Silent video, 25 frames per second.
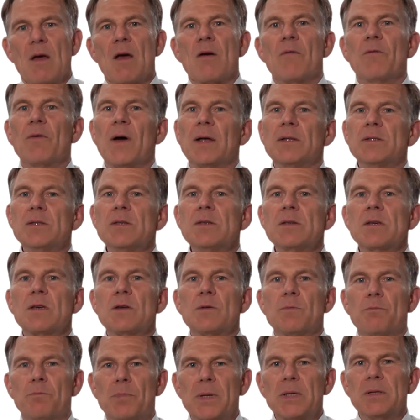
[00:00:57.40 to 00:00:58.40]
Funds
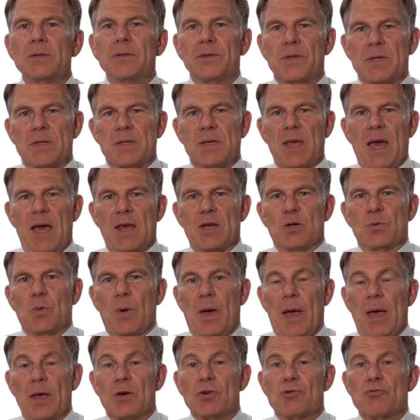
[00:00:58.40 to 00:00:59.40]
can build this
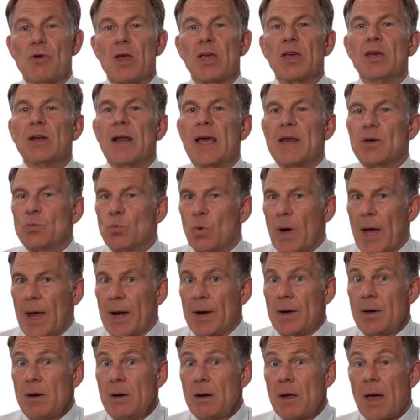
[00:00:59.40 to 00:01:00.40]
gateway and regulate
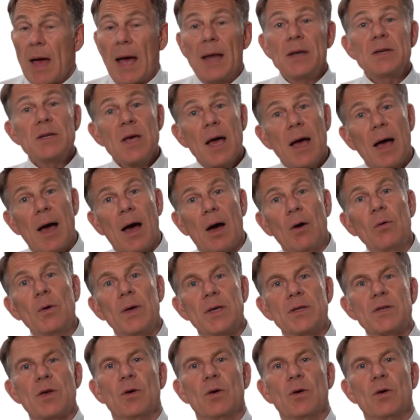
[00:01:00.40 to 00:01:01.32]
when and how it